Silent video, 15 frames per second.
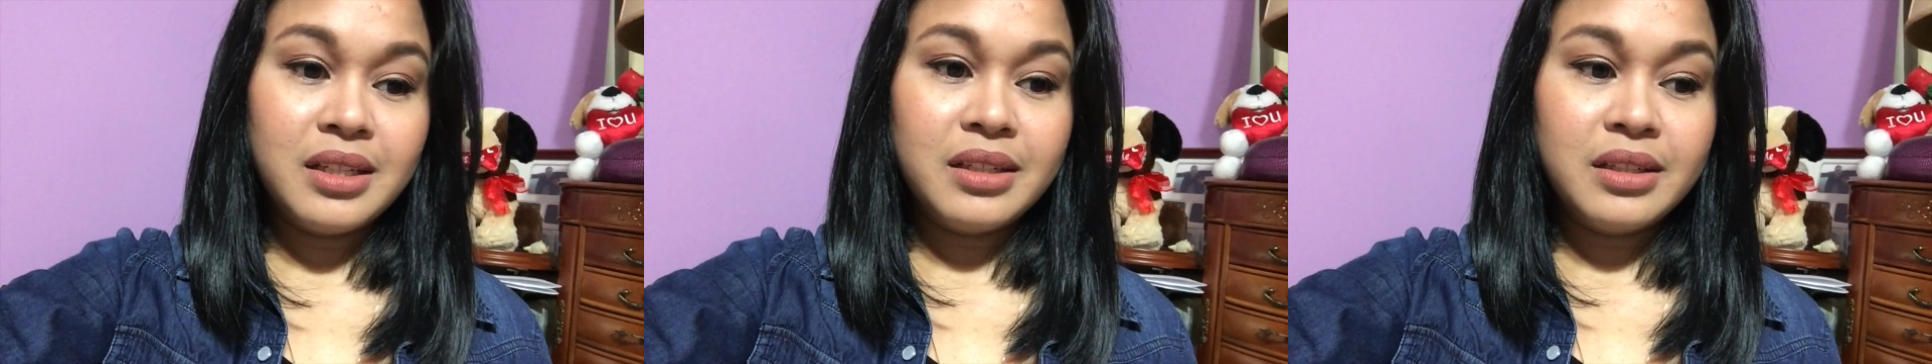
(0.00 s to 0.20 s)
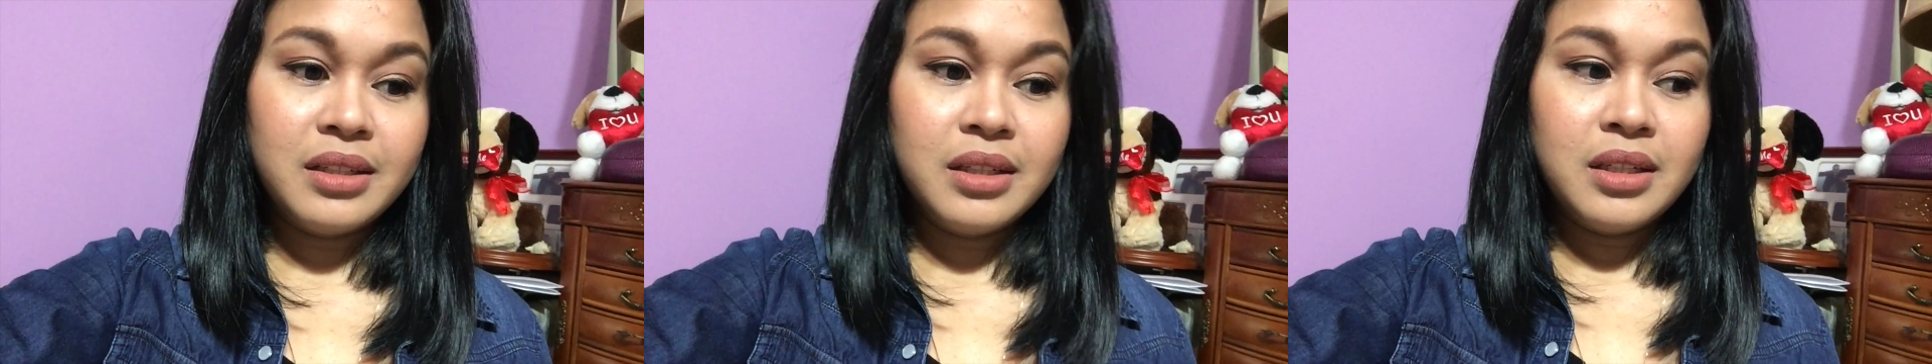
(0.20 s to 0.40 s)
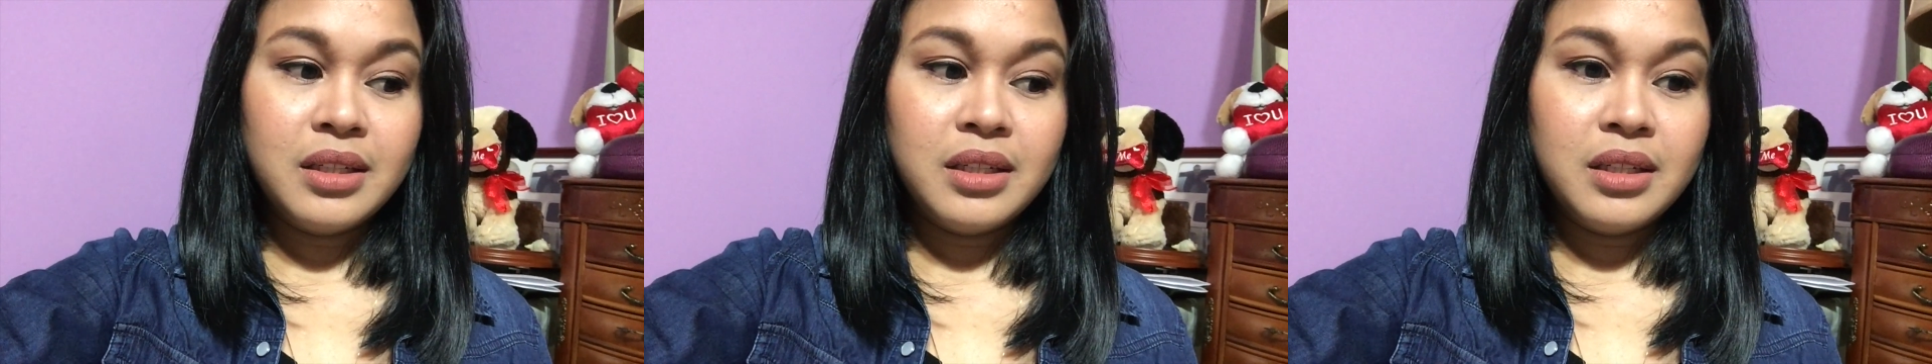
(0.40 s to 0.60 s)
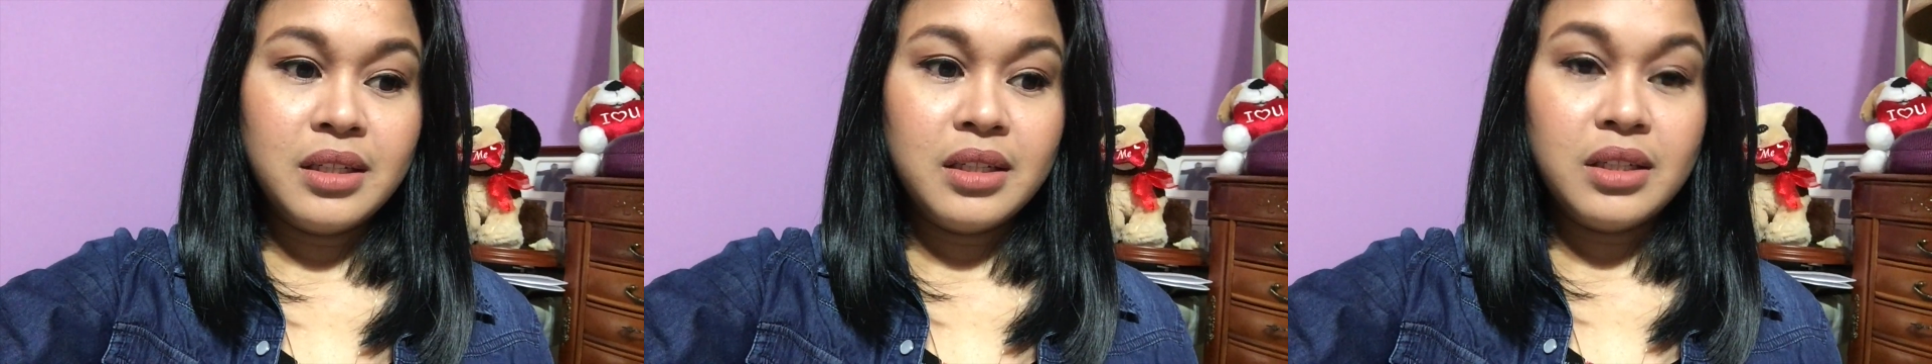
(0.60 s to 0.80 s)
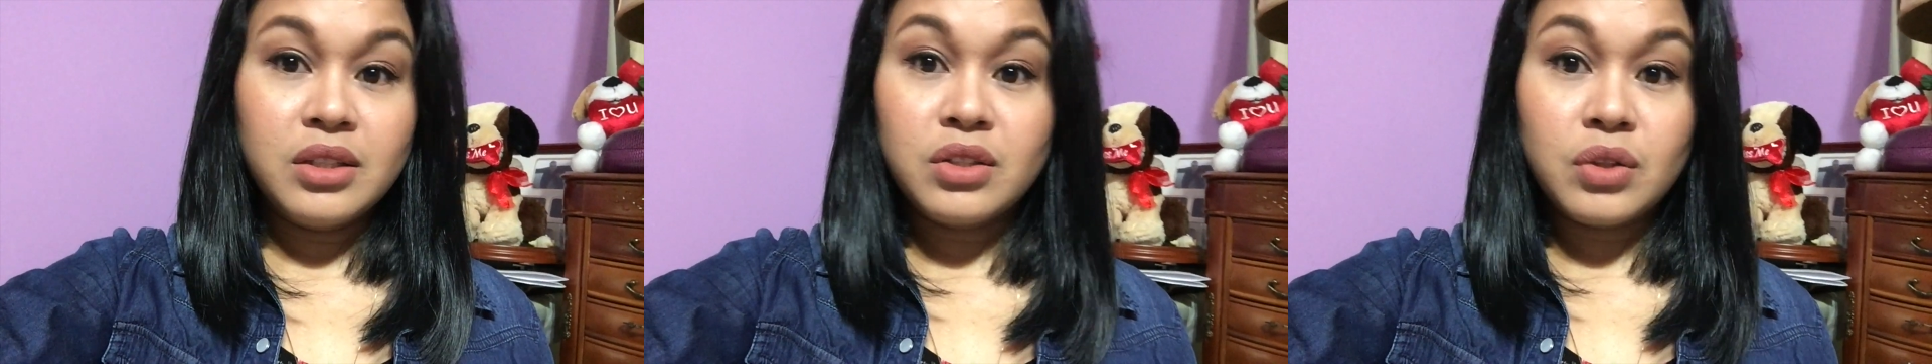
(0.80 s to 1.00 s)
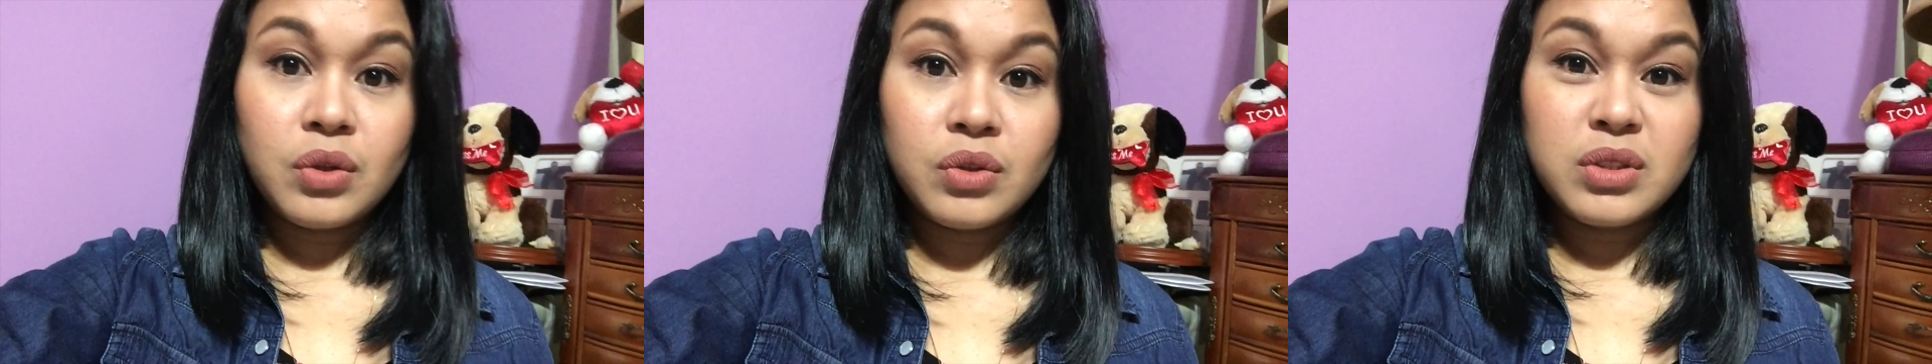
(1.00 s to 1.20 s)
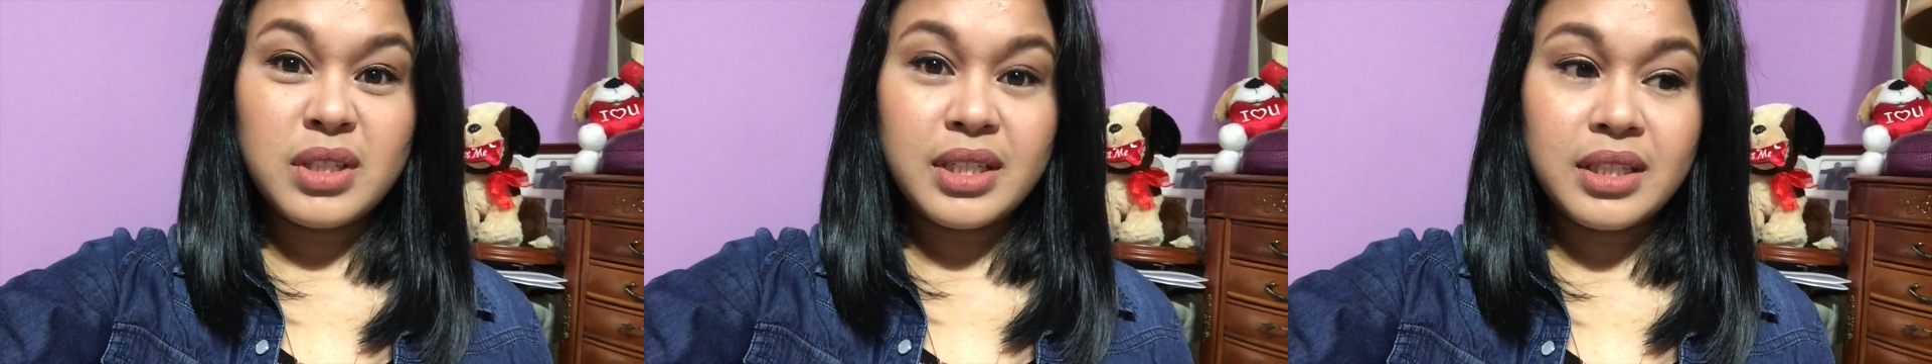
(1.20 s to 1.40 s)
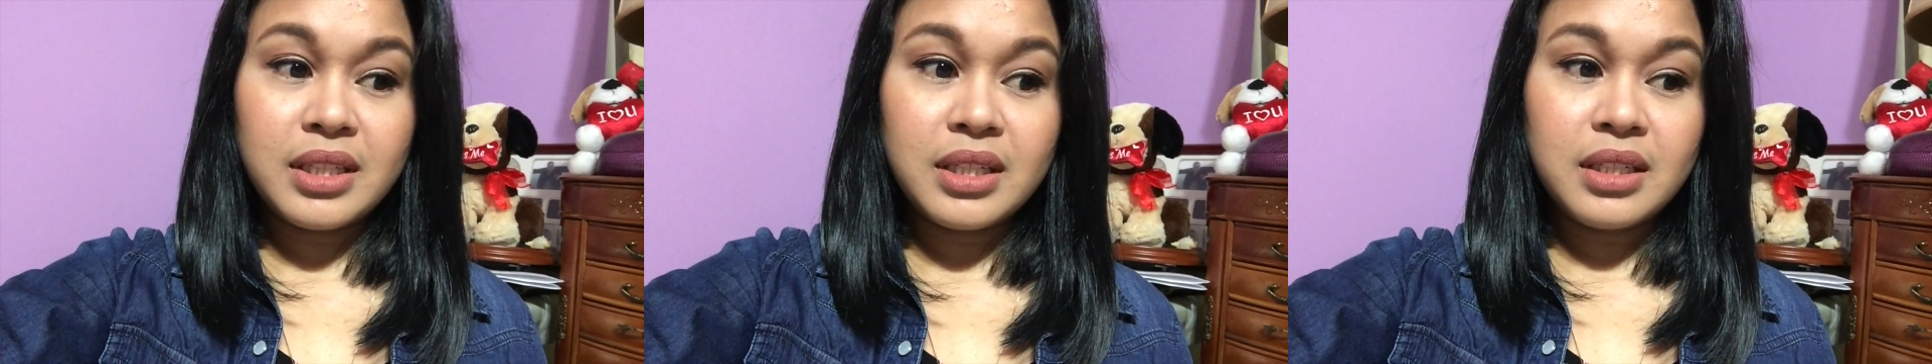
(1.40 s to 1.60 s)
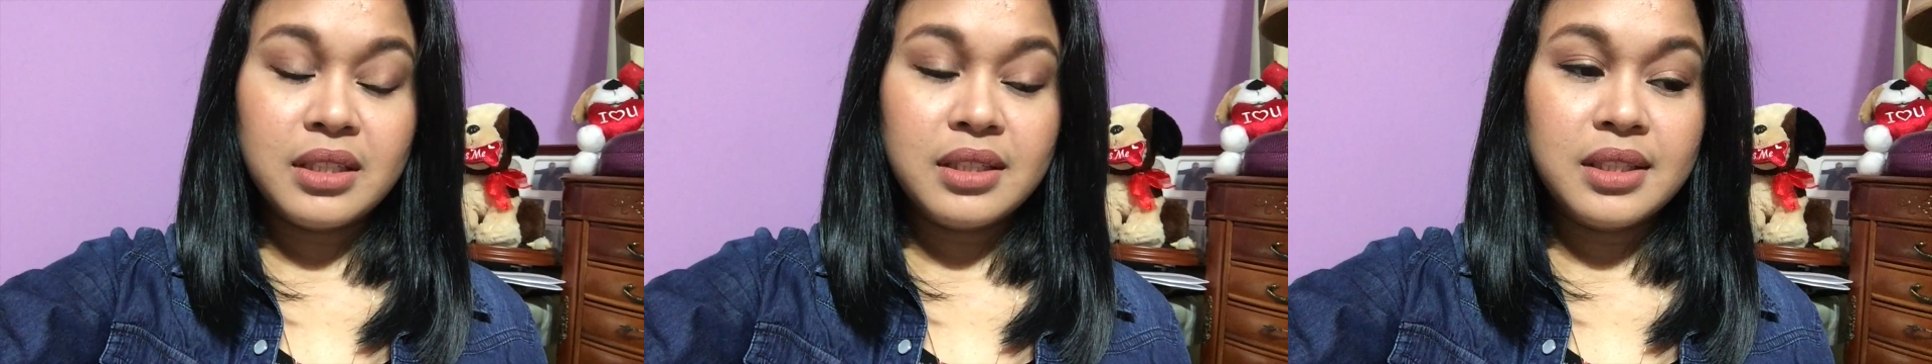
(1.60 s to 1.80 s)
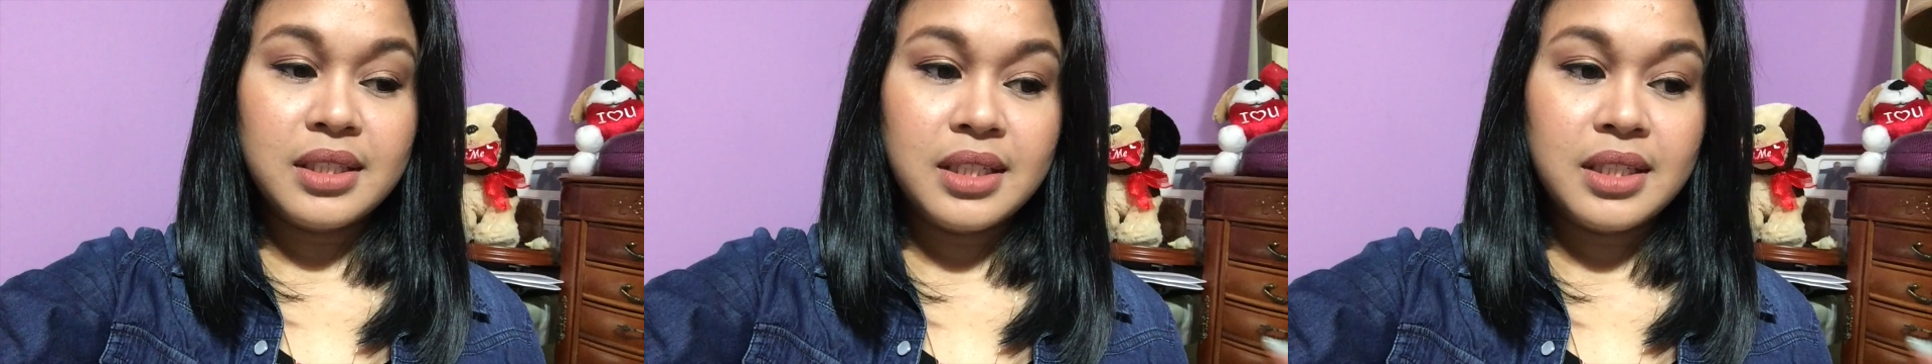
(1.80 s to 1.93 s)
then it goes like that